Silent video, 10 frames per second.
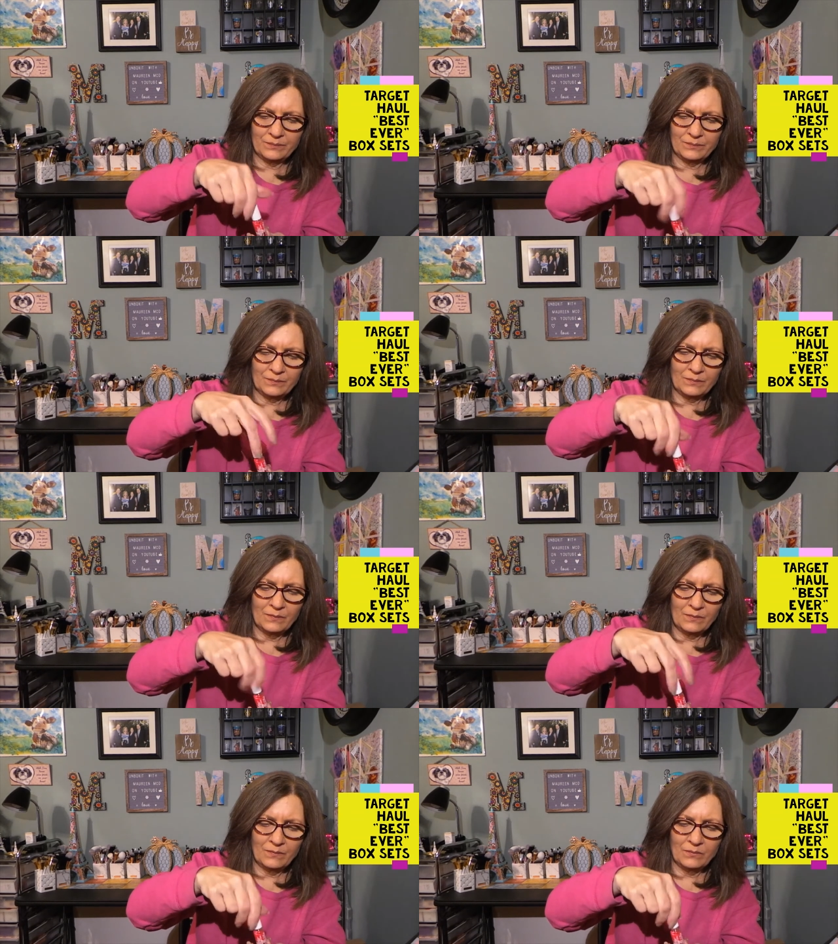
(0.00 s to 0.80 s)

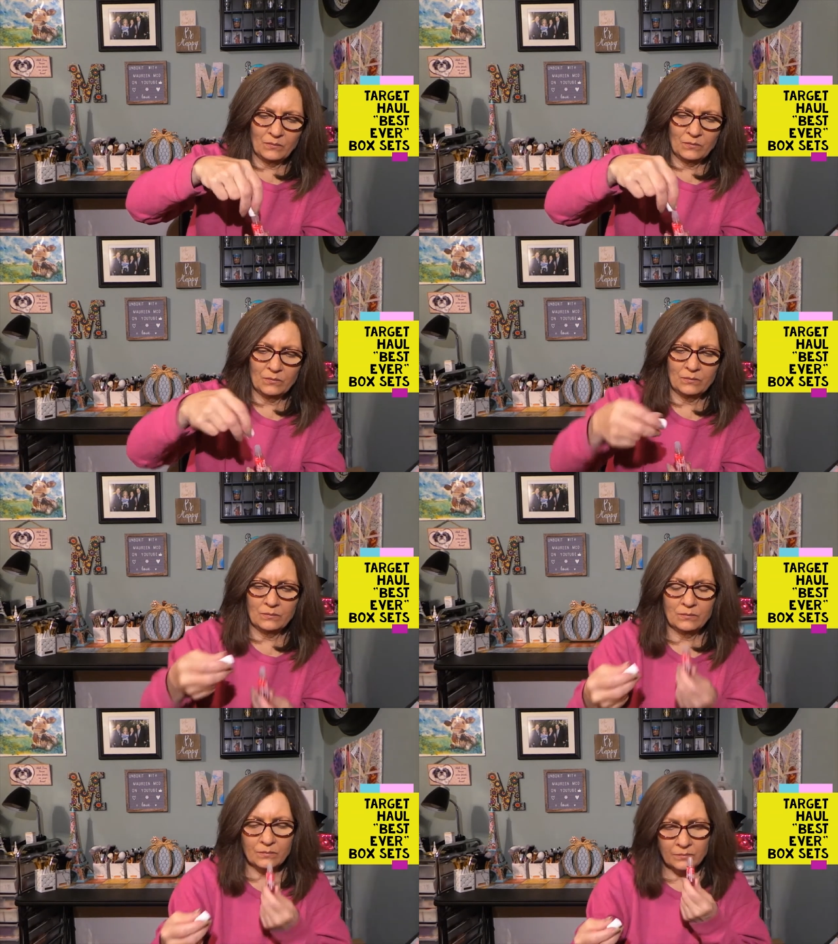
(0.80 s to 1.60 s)

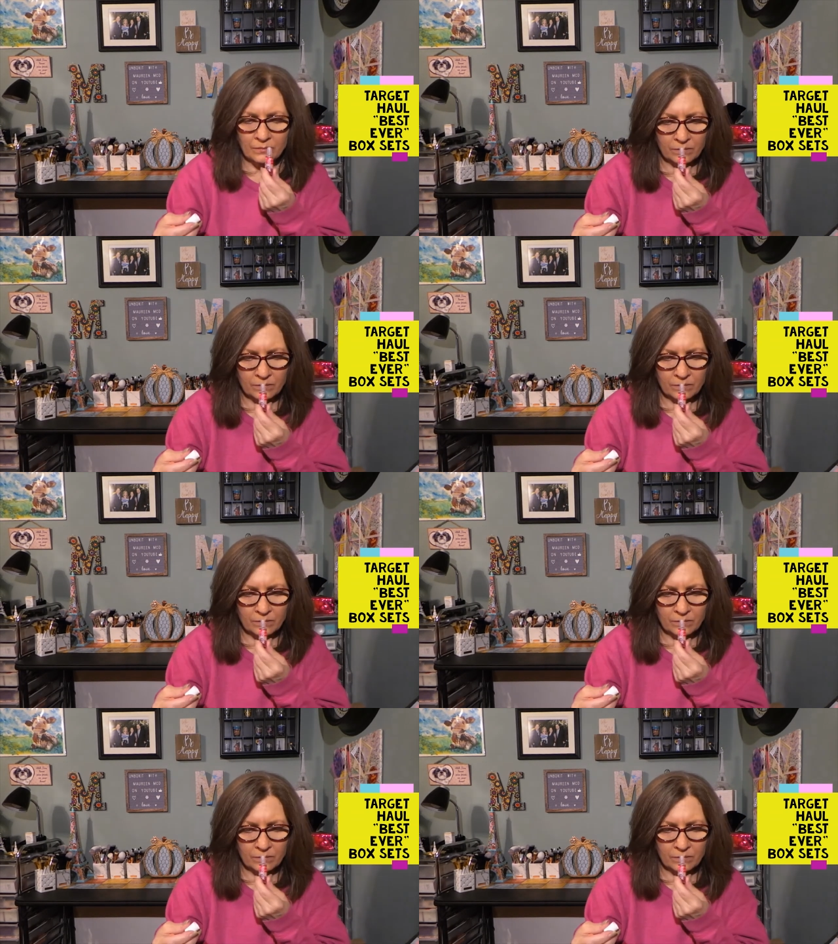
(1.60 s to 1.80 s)
[no speech]